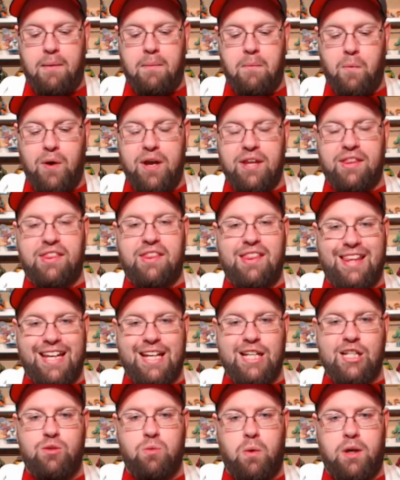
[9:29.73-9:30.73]
With
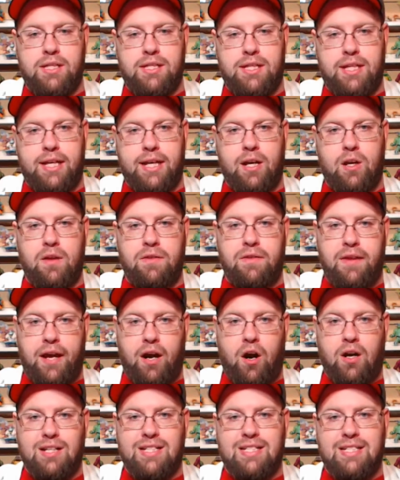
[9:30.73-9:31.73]
these ones here, they
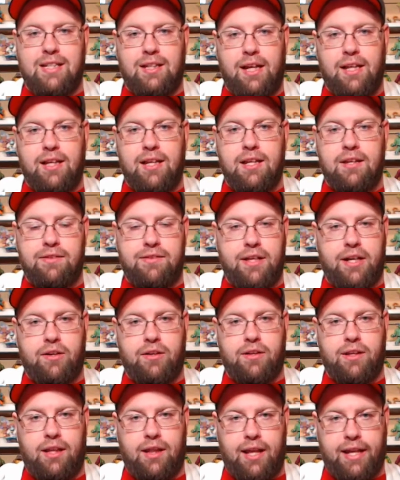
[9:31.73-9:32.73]
are slightly thicker
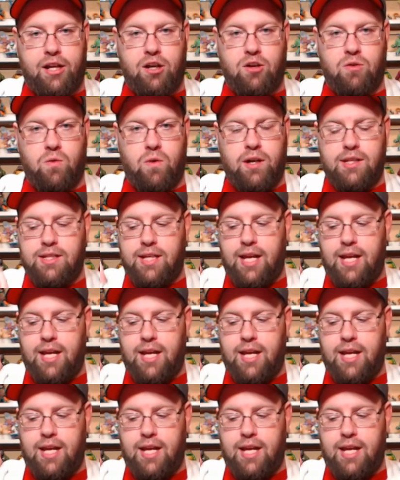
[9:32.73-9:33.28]
than Lego ones,